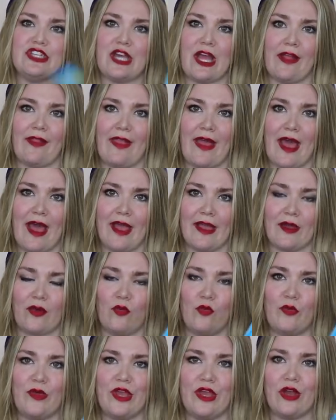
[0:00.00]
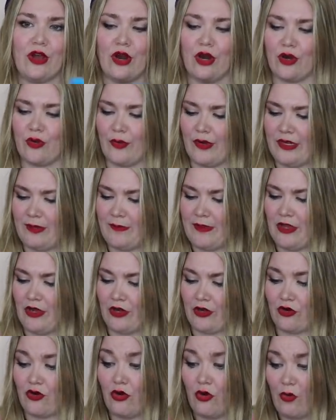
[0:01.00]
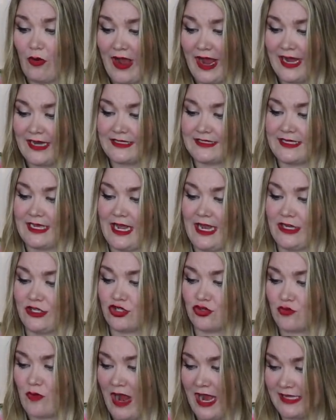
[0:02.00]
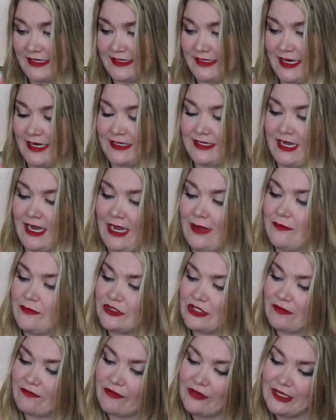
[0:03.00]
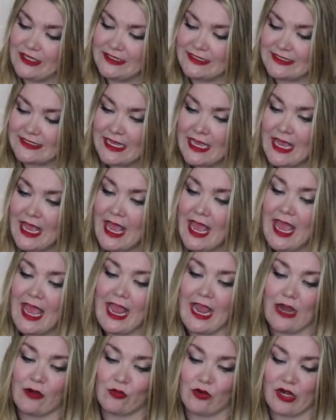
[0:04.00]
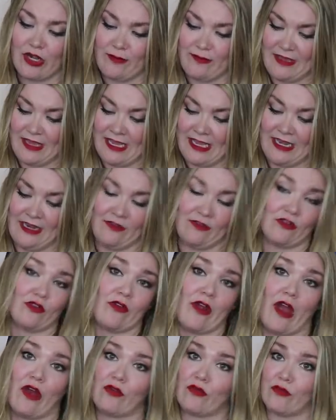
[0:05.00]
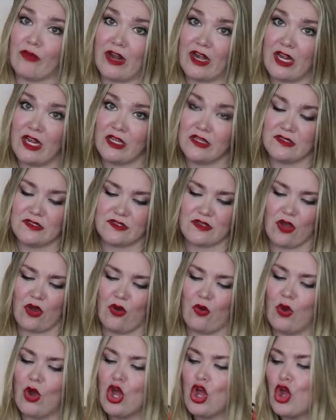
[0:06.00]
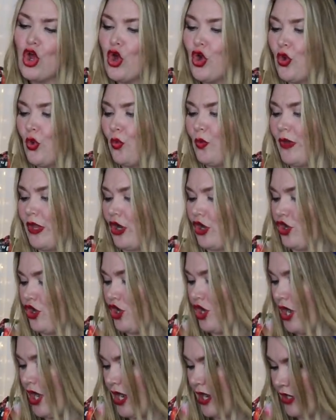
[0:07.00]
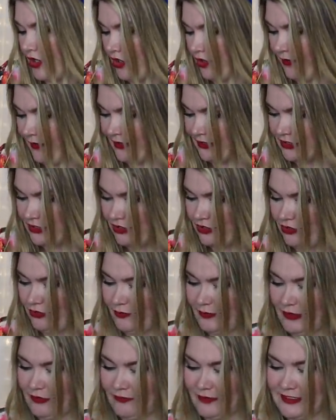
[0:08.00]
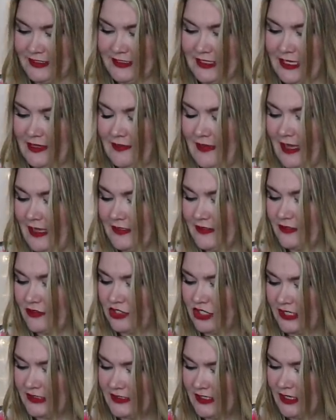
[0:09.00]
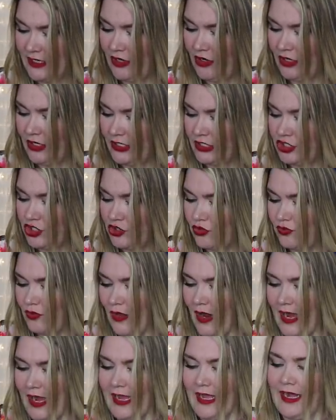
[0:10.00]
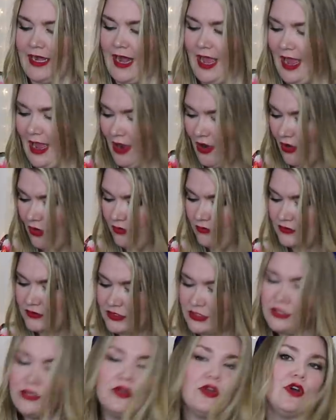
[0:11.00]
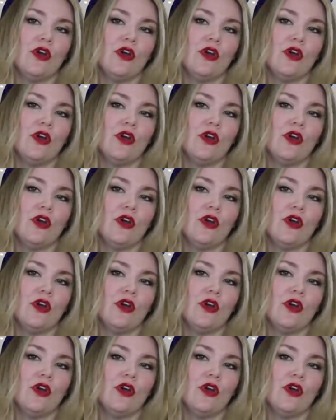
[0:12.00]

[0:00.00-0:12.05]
jet lag. We are going to be on quite a drastic time difference and we're gonna be hitting the ground running. So we are not going to be risking that. So Jesse and I are gonna try it out